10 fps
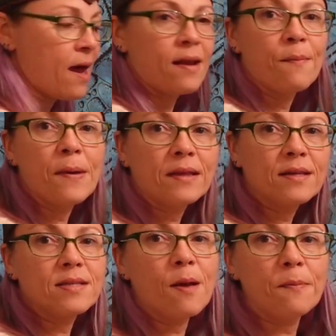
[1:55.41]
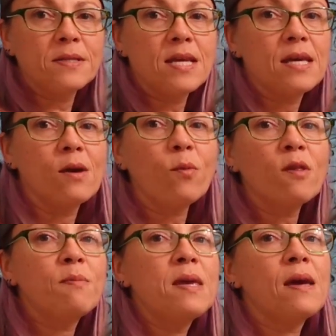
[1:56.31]
I can pick this up and take it
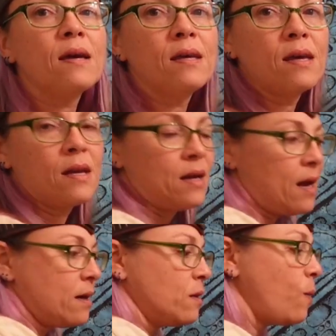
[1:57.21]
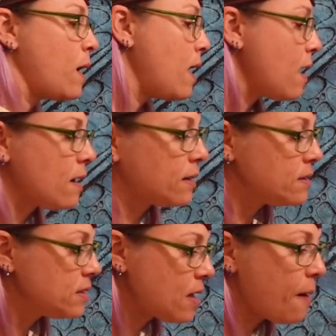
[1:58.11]
with me. I can get it out of the way. I
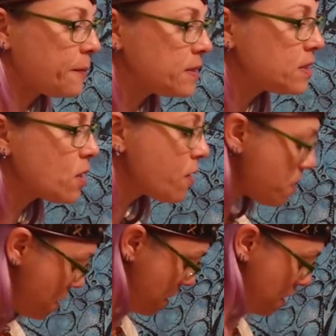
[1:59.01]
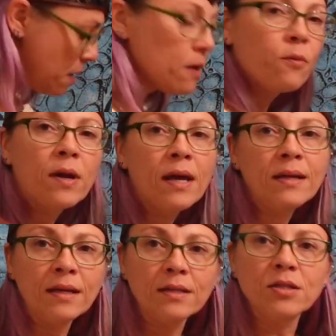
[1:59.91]
can stop and start when I
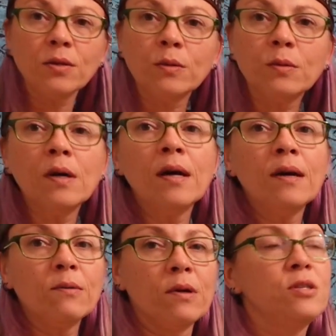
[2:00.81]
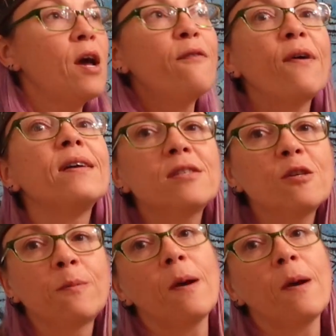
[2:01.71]
need to, which I find super